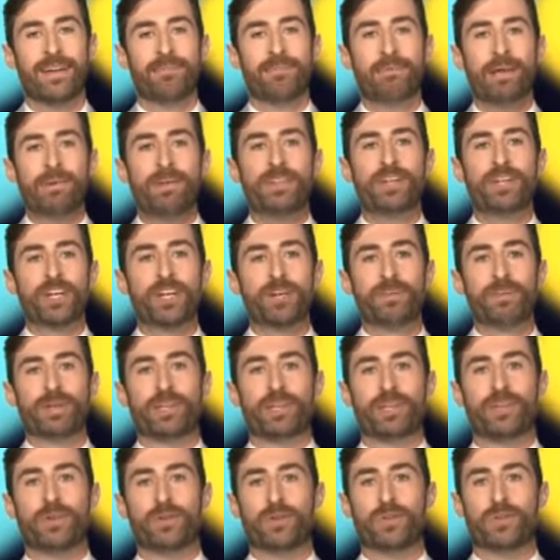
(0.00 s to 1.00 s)
Maybe this should have been
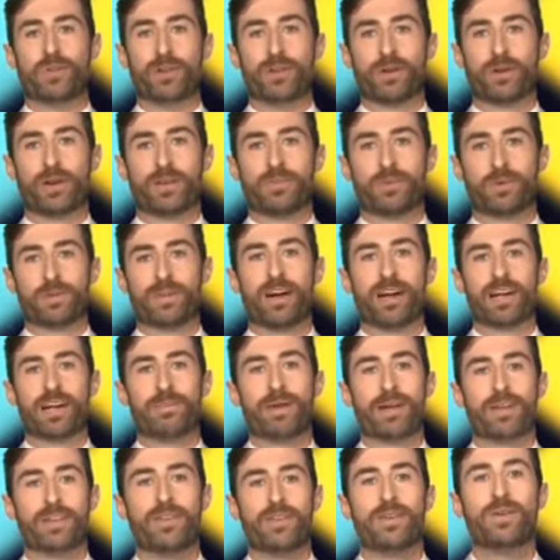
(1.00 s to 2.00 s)
Q2 because we're talking
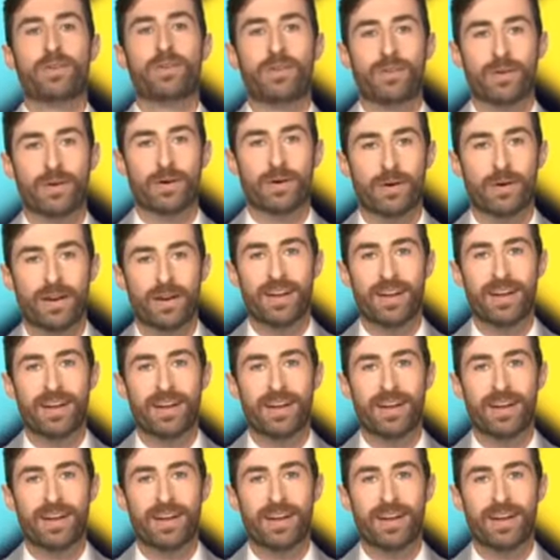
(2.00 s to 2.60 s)
about U2.